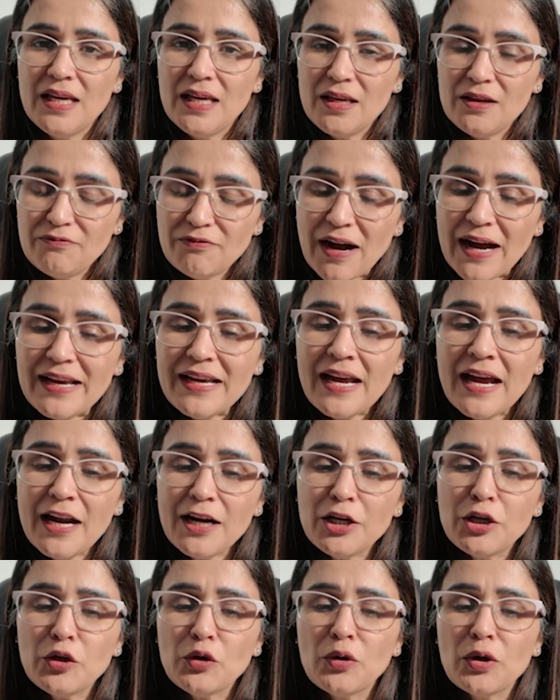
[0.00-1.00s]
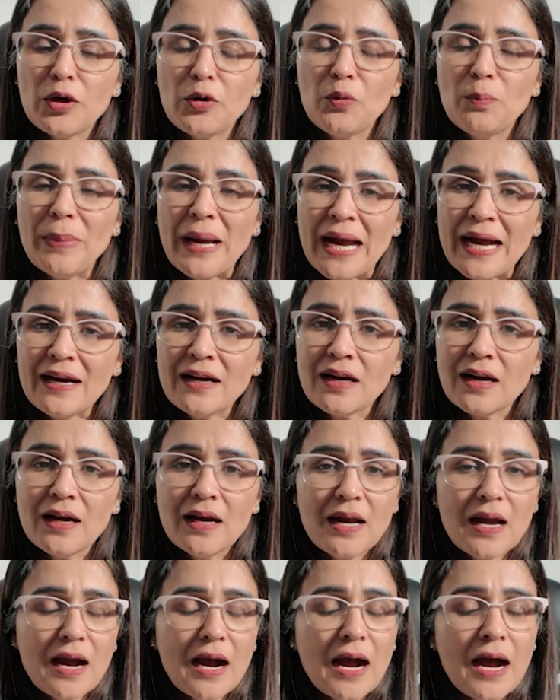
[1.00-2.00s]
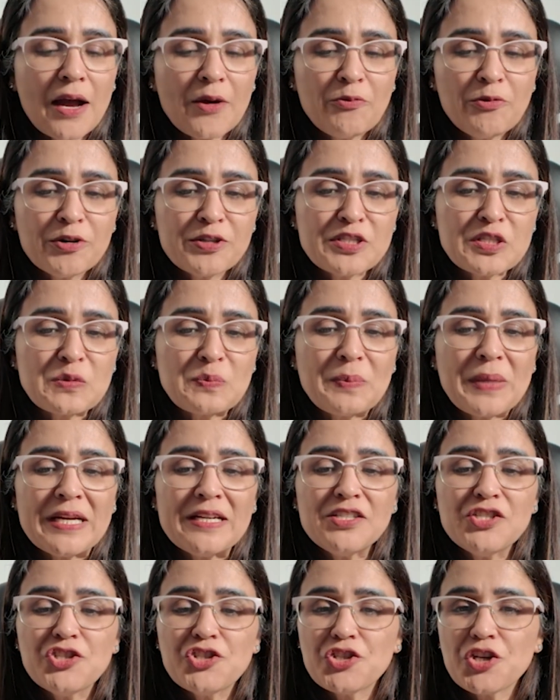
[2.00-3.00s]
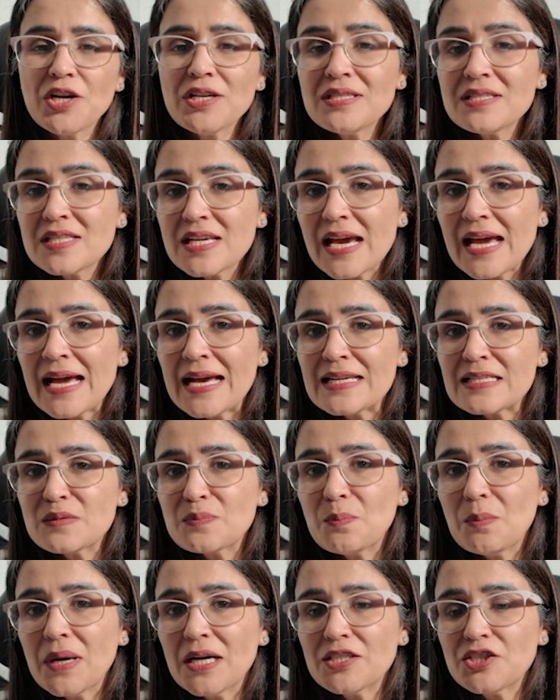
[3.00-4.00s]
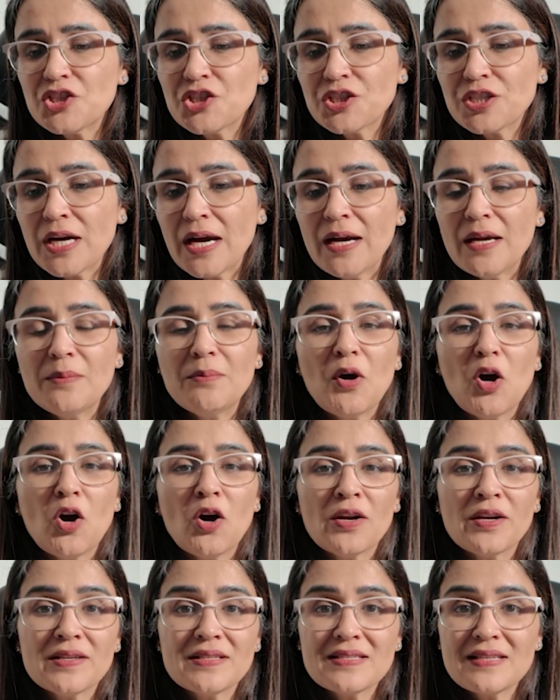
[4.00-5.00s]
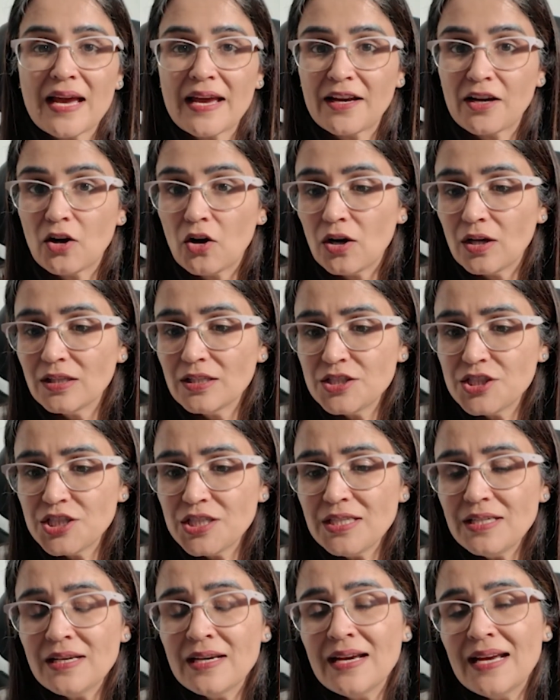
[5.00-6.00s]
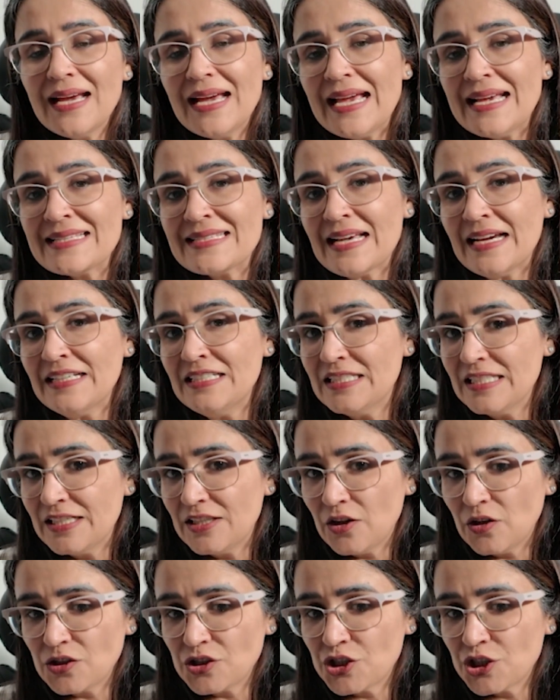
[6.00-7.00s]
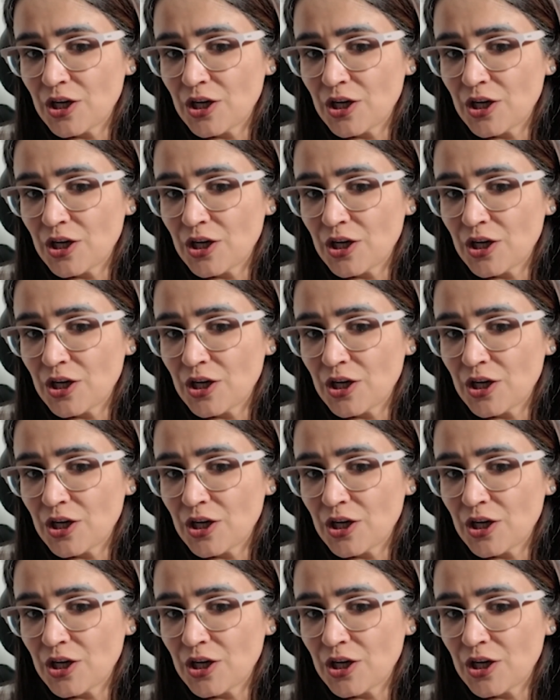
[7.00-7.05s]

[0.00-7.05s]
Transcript: If I had to go back, I would spend just as much time on psychology as I did on